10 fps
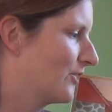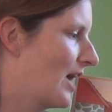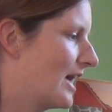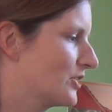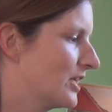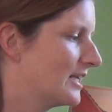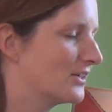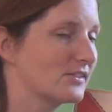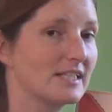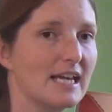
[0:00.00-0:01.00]
crash. And
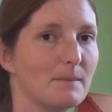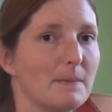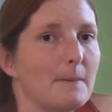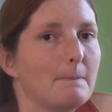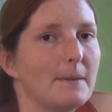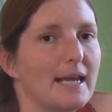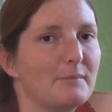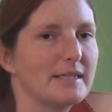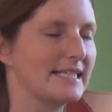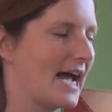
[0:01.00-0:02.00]
here's Dan, beep,
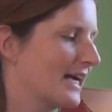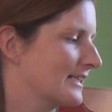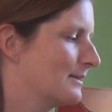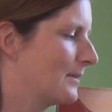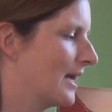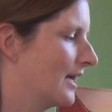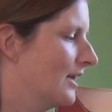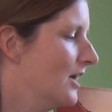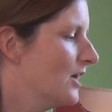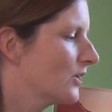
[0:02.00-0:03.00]
beep, the Taxi Man,
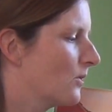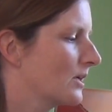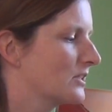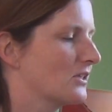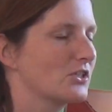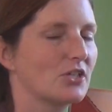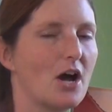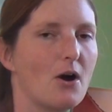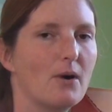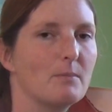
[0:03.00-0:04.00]
going to the
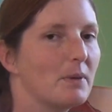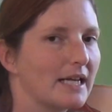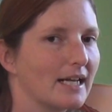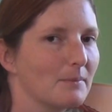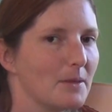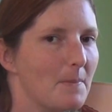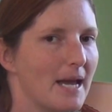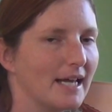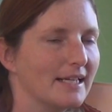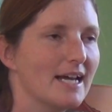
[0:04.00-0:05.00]
show and picking up the
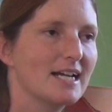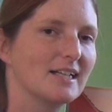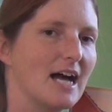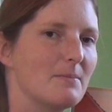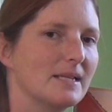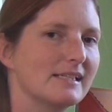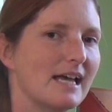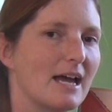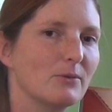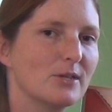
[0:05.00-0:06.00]
band. Climb
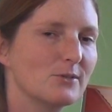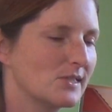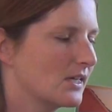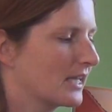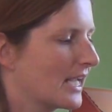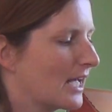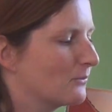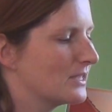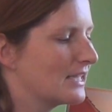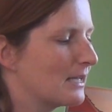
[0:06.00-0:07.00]
inside while you still can
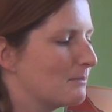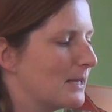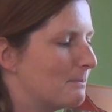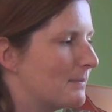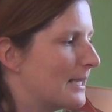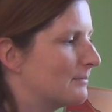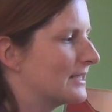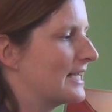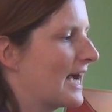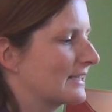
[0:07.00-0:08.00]
with Dan, beep, beep, the
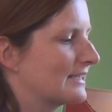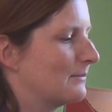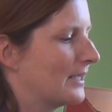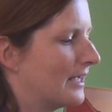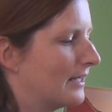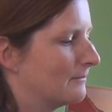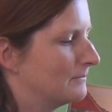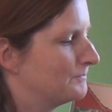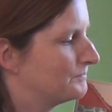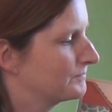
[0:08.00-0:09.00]
Taxi Man.
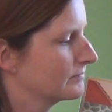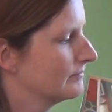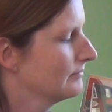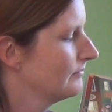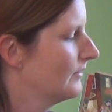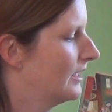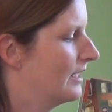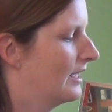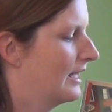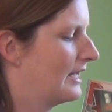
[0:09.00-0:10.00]

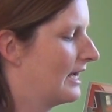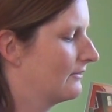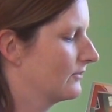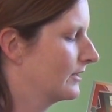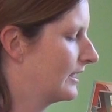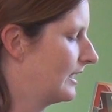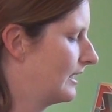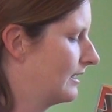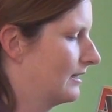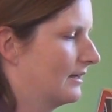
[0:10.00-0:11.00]
And
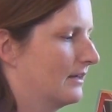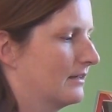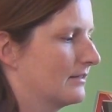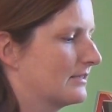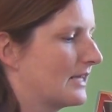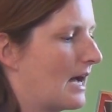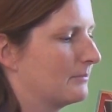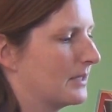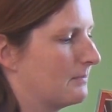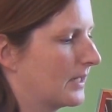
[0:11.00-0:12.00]
every
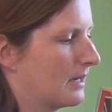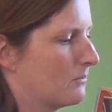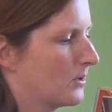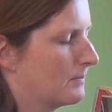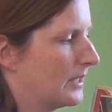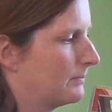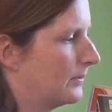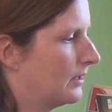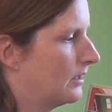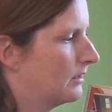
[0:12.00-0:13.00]
stop, they pick up more
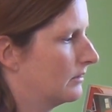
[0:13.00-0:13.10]
people.